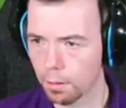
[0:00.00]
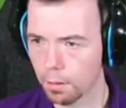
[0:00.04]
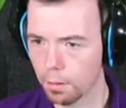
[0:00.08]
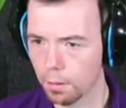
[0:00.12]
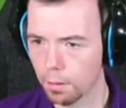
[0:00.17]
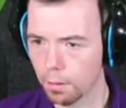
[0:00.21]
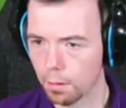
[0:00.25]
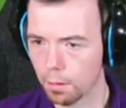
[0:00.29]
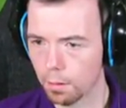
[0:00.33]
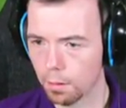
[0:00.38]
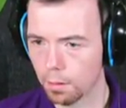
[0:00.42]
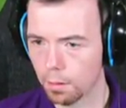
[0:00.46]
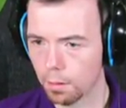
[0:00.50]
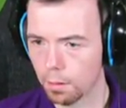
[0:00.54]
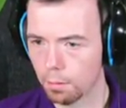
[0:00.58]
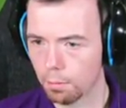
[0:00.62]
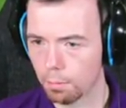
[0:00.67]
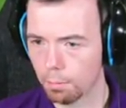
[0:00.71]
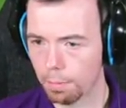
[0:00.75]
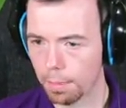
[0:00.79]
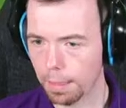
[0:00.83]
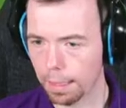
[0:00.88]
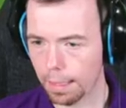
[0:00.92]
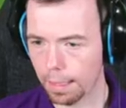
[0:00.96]

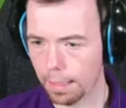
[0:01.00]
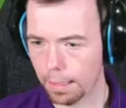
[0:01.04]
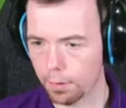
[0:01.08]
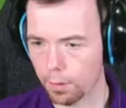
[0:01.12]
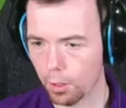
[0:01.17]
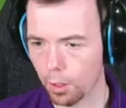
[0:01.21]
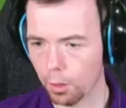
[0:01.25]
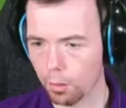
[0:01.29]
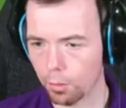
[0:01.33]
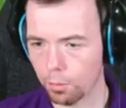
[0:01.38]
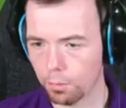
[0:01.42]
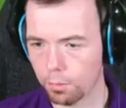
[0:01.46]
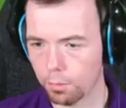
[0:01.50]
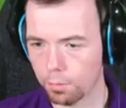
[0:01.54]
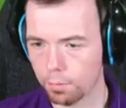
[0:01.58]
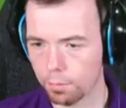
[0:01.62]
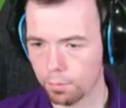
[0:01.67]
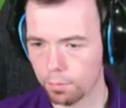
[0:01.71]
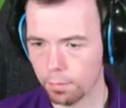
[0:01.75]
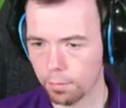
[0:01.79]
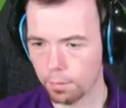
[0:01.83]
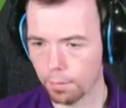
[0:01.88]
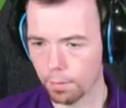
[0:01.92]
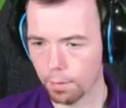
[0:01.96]
Oh. Bella, don't.
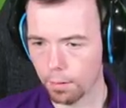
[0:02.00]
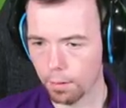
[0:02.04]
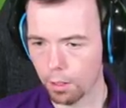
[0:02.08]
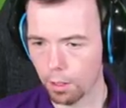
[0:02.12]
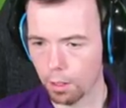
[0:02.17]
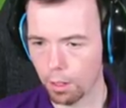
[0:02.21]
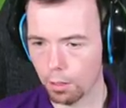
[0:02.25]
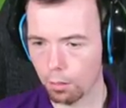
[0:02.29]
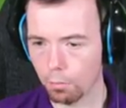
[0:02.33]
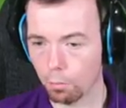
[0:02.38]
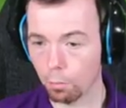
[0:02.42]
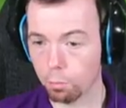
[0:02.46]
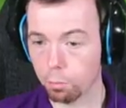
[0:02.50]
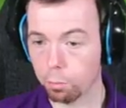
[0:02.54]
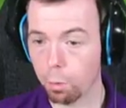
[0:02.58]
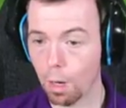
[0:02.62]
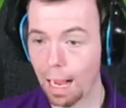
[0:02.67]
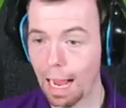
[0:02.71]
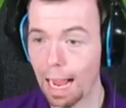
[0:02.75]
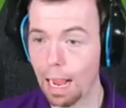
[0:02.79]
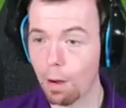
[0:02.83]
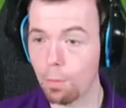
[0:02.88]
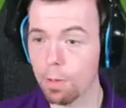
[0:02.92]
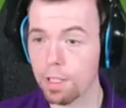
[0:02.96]

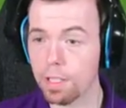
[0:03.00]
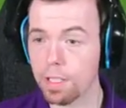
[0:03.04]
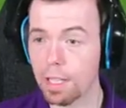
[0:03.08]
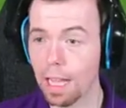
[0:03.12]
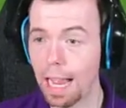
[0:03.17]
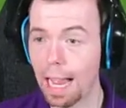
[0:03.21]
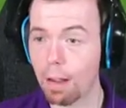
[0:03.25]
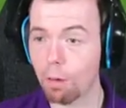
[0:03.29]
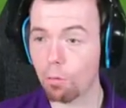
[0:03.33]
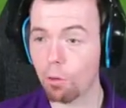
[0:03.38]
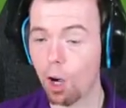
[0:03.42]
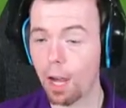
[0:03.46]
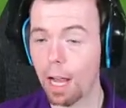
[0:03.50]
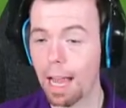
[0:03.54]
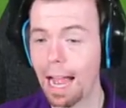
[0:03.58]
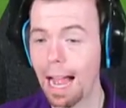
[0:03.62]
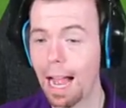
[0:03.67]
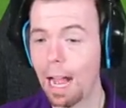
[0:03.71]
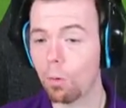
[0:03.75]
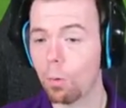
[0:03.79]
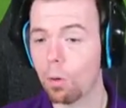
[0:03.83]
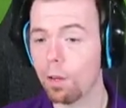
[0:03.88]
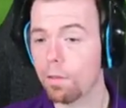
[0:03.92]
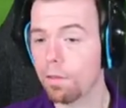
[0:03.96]
How is that? Right,
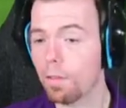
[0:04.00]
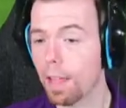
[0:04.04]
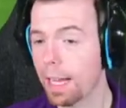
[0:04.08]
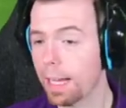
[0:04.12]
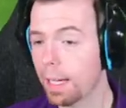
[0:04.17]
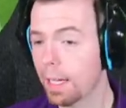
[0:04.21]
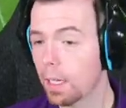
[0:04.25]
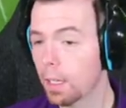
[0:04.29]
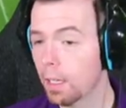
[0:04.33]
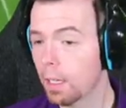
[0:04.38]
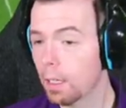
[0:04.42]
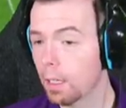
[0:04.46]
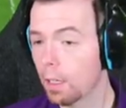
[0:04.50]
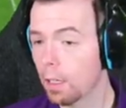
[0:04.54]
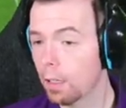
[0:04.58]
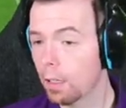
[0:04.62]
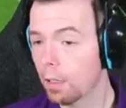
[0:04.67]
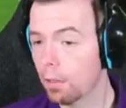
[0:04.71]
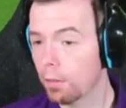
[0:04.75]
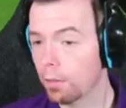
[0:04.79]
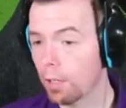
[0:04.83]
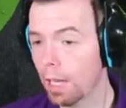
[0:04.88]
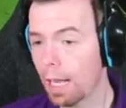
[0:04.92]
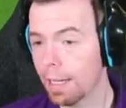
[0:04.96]
how have they...
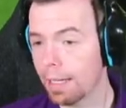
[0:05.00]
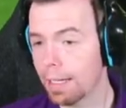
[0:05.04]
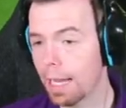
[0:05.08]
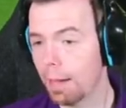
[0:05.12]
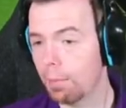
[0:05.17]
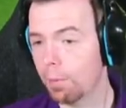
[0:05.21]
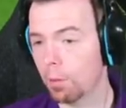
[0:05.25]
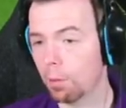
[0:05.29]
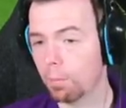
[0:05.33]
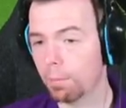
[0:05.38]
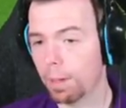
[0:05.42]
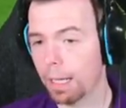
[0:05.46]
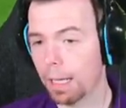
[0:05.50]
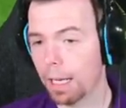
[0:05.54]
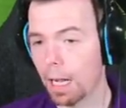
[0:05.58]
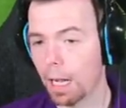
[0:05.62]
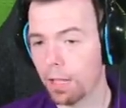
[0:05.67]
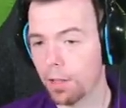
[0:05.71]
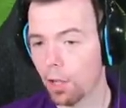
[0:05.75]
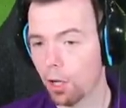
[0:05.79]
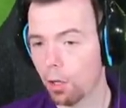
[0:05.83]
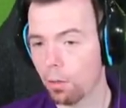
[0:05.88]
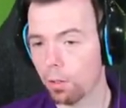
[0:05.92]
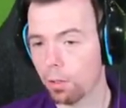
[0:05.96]
Yeah, but Bella, I
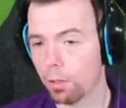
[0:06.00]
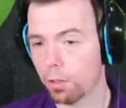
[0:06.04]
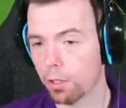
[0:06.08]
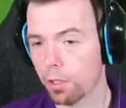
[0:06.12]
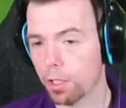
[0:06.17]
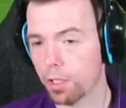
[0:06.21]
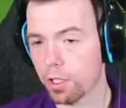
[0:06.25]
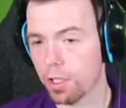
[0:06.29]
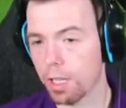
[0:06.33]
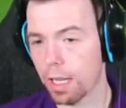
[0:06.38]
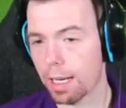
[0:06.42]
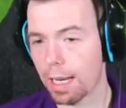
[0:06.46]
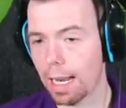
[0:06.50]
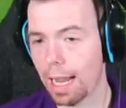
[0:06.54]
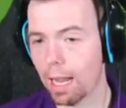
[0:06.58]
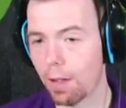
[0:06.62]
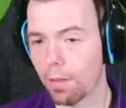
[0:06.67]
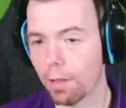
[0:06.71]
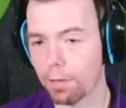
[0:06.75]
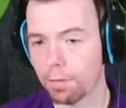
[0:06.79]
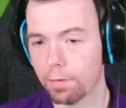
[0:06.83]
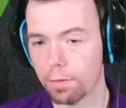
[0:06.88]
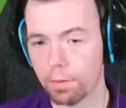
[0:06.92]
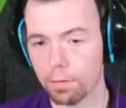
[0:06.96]
don't understand how
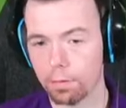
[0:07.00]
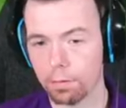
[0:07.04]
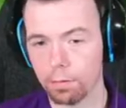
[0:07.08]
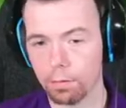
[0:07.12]
they've...